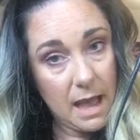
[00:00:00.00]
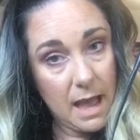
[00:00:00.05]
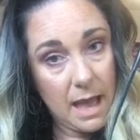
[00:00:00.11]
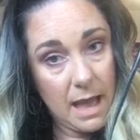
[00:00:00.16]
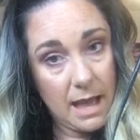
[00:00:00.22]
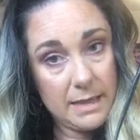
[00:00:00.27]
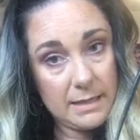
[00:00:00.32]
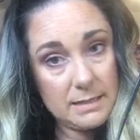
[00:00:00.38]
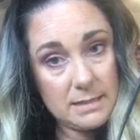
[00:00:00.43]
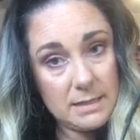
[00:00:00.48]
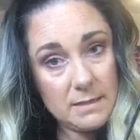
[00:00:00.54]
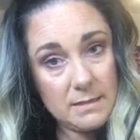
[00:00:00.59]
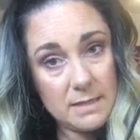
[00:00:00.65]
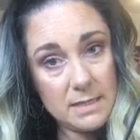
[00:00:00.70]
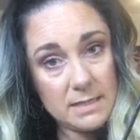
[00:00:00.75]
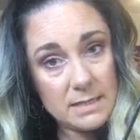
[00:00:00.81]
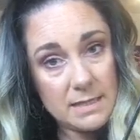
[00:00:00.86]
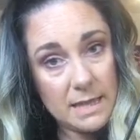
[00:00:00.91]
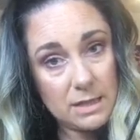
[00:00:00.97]
And
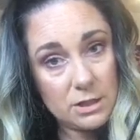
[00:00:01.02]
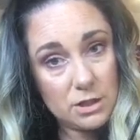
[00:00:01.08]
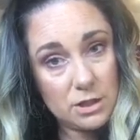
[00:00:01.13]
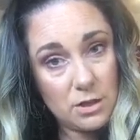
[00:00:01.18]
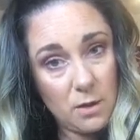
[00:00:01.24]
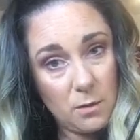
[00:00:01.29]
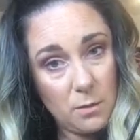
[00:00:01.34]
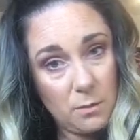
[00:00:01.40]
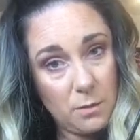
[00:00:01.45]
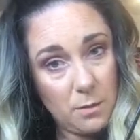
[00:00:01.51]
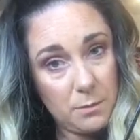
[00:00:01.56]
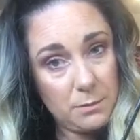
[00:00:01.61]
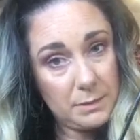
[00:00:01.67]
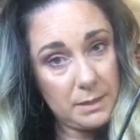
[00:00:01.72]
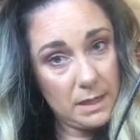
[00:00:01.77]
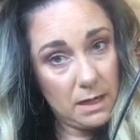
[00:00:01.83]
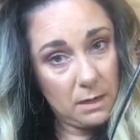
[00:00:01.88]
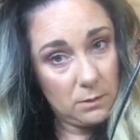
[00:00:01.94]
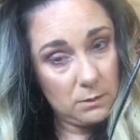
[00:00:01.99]
this section I will
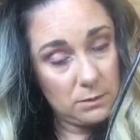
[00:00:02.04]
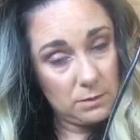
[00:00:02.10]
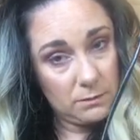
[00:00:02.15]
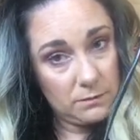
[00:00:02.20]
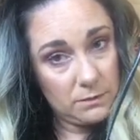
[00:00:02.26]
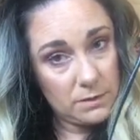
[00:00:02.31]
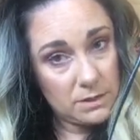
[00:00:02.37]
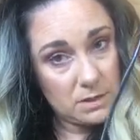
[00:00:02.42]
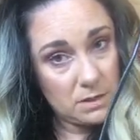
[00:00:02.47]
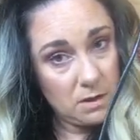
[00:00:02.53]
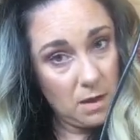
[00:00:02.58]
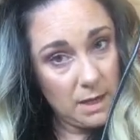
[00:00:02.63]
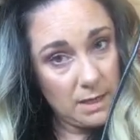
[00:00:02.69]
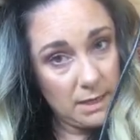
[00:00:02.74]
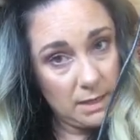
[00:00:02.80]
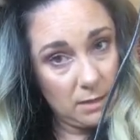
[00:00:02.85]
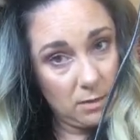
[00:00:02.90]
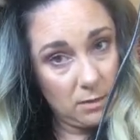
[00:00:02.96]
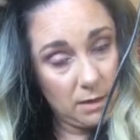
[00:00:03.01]
probably hold on for
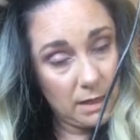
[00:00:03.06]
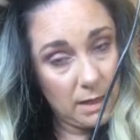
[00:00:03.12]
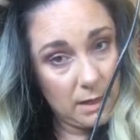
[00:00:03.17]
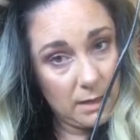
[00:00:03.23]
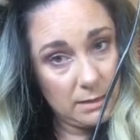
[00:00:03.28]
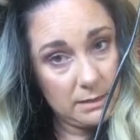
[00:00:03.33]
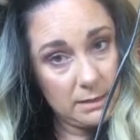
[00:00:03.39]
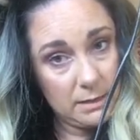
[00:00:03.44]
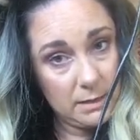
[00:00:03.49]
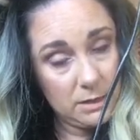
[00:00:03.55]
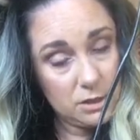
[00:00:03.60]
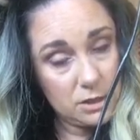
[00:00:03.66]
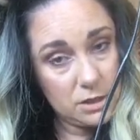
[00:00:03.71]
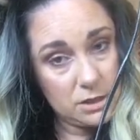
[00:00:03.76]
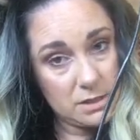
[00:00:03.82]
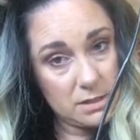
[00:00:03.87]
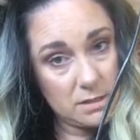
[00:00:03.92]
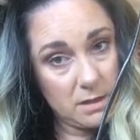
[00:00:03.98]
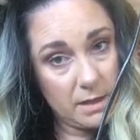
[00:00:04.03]
slightly longer,
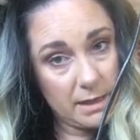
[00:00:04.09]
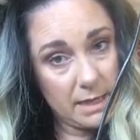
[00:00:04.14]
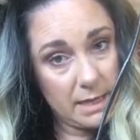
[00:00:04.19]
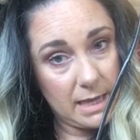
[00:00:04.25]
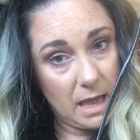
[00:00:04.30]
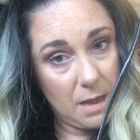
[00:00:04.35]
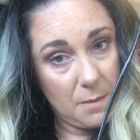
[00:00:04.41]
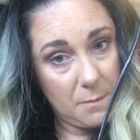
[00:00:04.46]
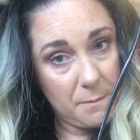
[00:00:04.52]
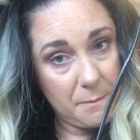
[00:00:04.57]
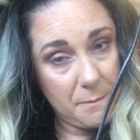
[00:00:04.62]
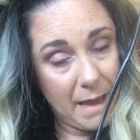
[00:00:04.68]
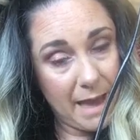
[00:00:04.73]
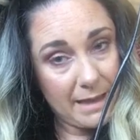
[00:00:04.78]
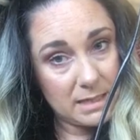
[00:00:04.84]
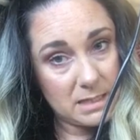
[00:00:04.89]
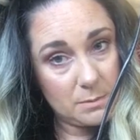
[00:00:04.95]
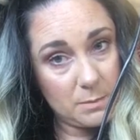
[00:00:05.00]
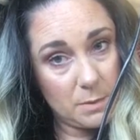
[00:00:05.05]
just so that I can get a
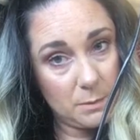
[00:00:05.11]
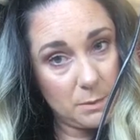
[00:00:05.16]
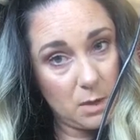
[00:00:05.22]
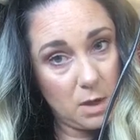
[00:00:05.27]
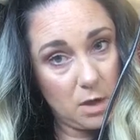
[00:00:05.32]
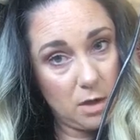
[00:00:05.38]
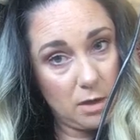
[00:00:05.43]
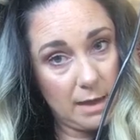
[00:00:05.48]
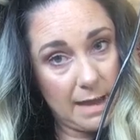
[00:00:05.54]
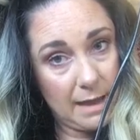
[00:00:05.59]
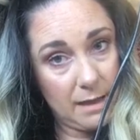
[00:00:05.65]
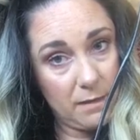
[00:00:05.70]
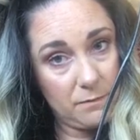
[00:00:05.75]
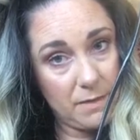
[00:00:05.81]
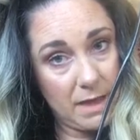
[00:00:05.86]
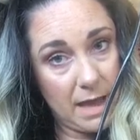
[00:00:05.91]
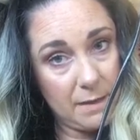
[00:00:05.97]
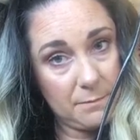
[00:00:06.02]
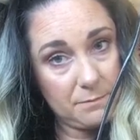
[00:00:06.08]
maximum curl out of
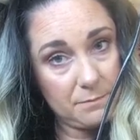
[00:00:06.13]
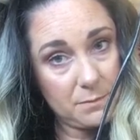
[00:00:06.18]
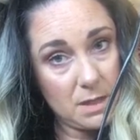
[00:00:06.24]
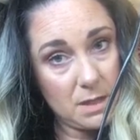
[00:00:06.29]
that.